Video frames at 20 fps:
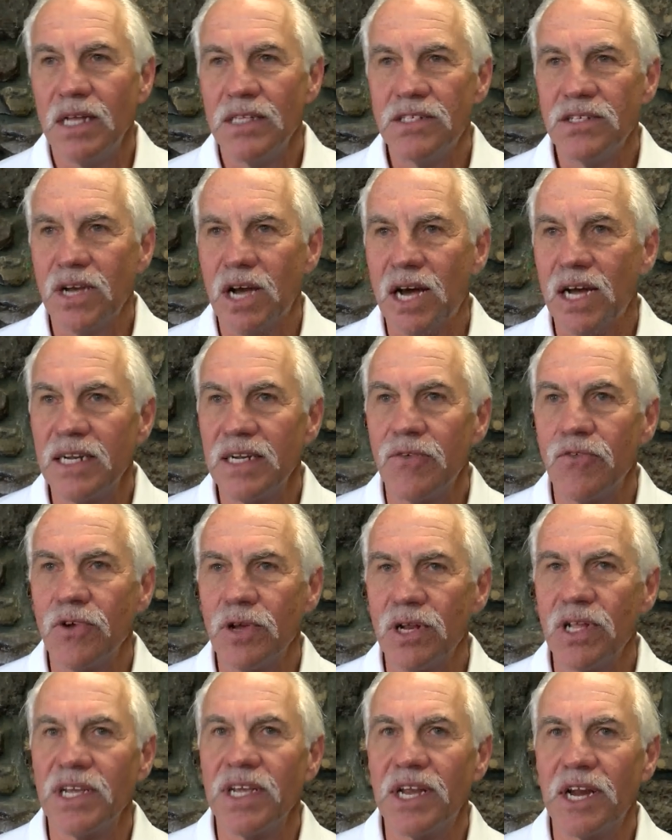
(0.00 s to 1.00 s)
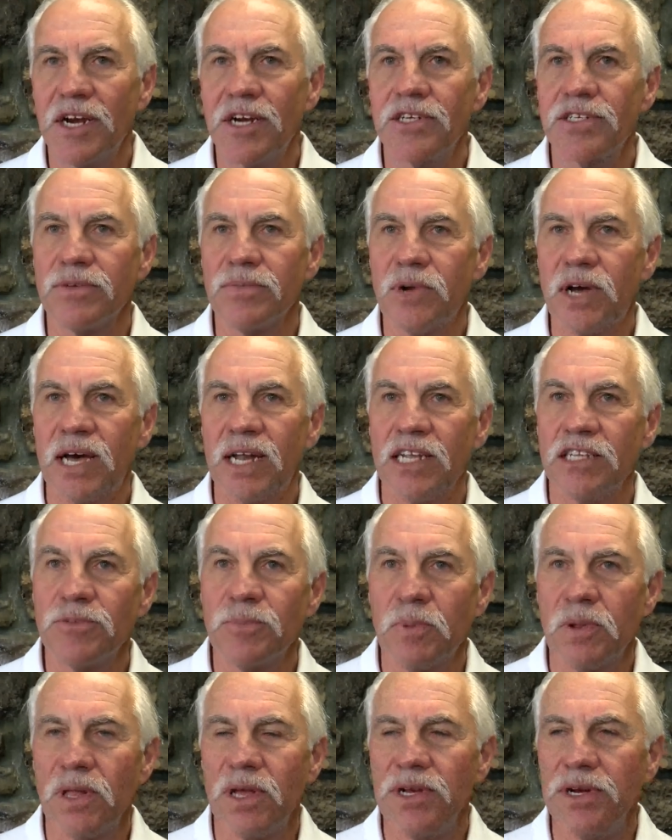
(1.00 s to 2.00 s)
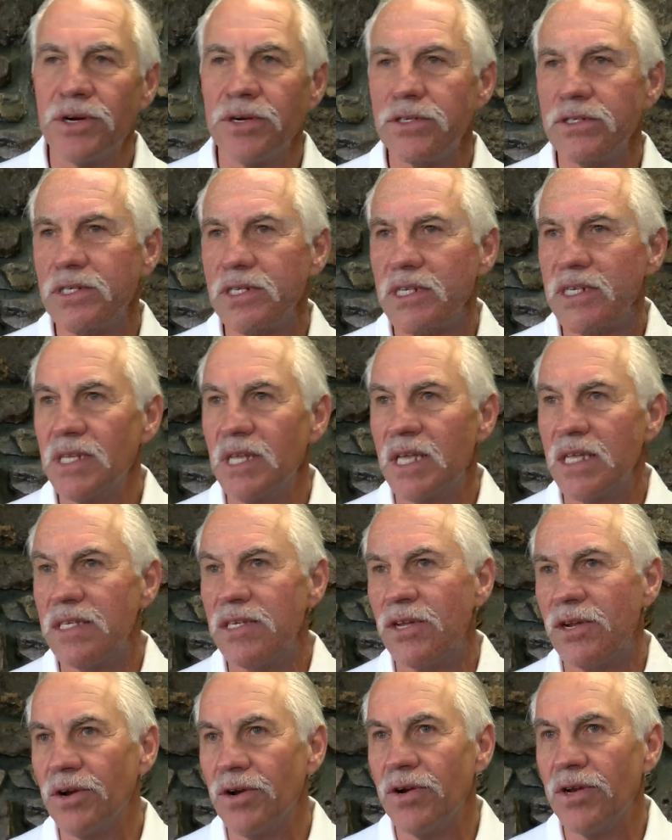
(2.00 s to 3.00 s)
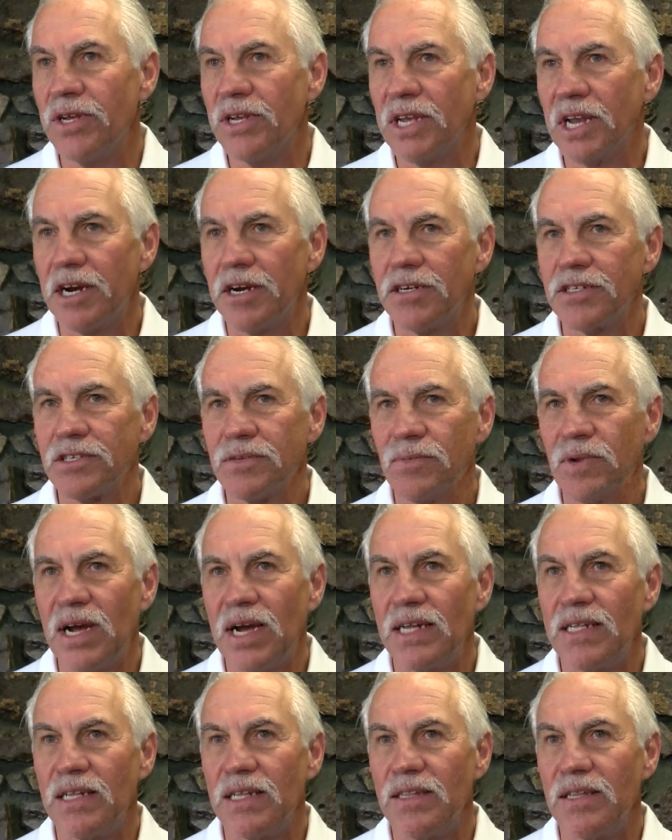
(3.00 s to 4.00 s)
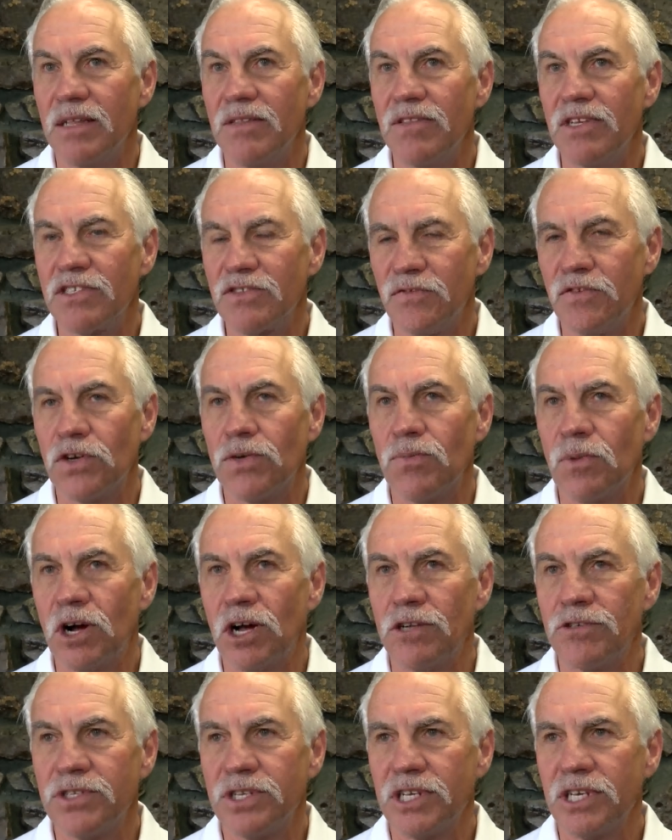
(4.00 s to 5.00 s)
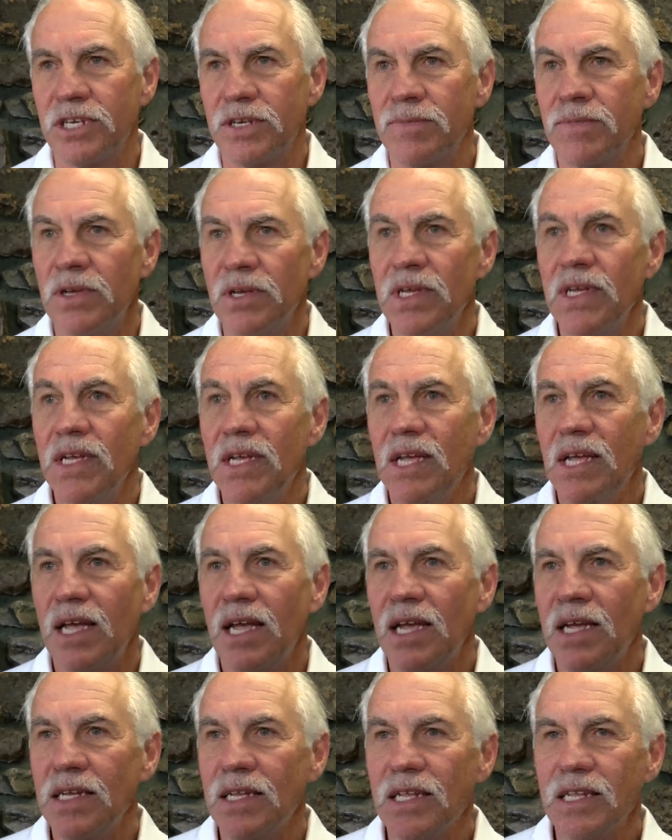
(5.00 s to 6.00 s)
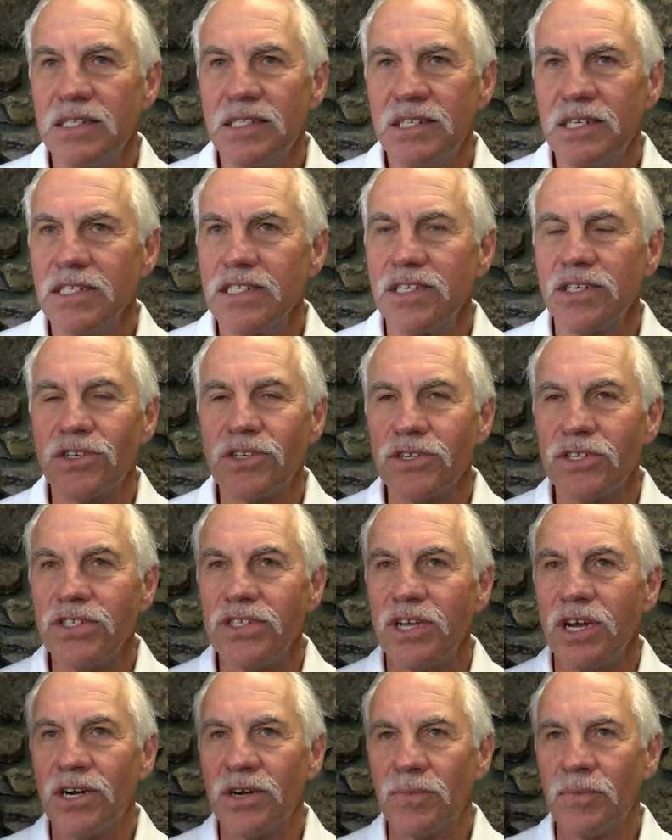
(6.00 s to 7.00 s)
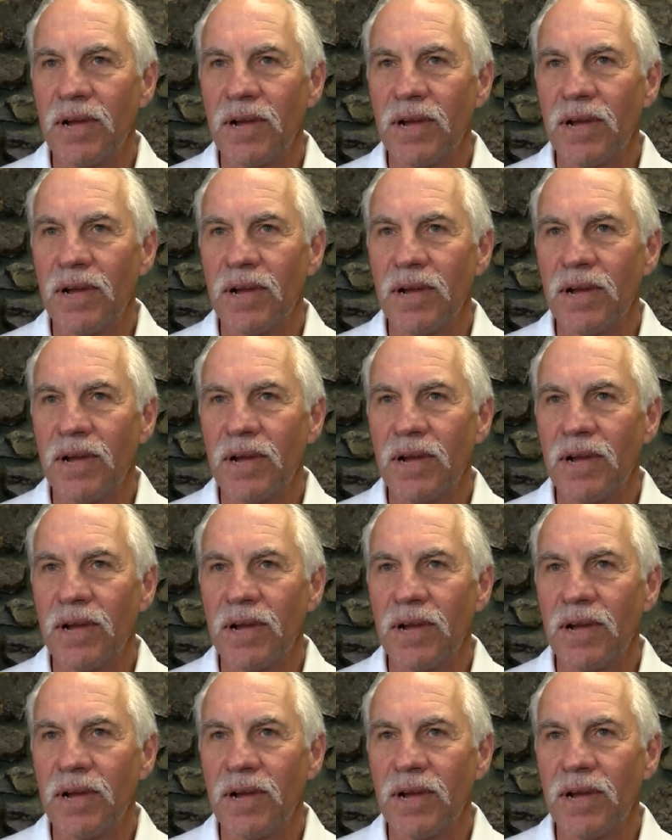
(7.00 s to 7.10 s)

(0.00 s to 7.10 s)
John really cares about his players. He cares about this football team, and just a good young